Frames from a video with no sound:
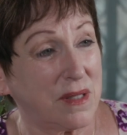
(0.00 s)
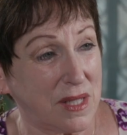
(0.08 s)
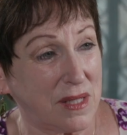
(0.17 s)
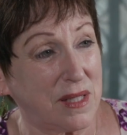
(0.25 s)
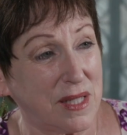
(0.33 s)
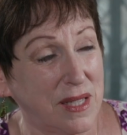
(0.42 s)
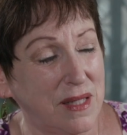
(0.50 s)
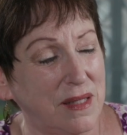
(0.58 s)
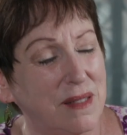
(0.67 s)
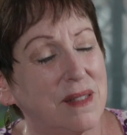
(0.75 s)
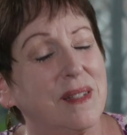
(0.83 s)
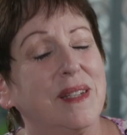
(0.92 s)
the
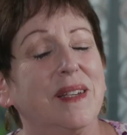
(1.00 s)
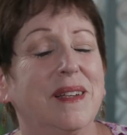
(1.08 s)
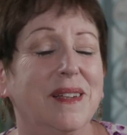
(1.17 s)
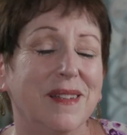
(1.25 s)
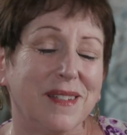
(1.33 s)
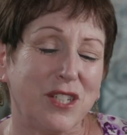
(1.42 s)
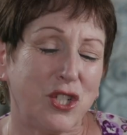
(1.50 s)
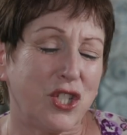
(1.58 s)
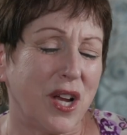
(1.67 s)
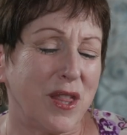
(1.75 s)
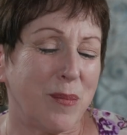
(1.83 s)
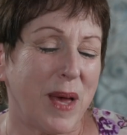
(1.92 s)
Essenes,
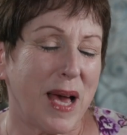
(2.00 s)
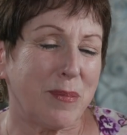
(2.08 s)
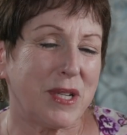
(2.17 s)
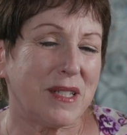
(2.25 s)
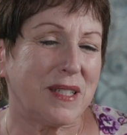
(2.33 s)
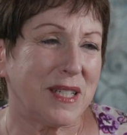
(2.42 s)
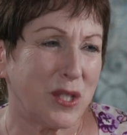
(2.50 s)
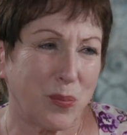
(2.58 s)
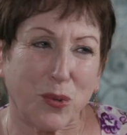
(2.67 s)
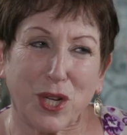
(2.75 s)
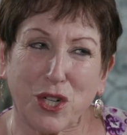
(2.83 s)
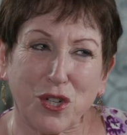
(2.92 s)
John the Baptist is a
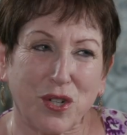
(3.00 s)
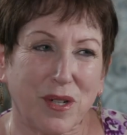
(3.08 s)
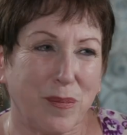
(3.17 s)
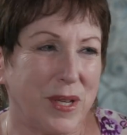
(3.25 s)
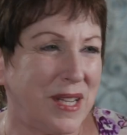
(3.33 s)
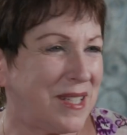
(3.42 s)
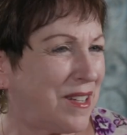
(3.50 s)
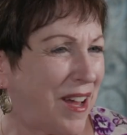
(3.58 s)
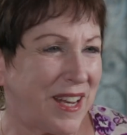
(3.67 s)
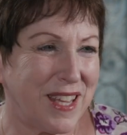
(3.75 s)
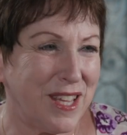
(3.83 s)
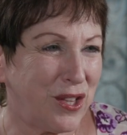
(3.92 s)
preacher, but he's
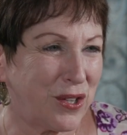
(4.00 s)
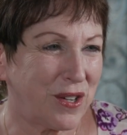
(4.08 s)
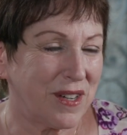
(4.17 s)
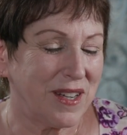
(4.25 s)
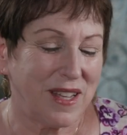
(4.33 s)
not a healer.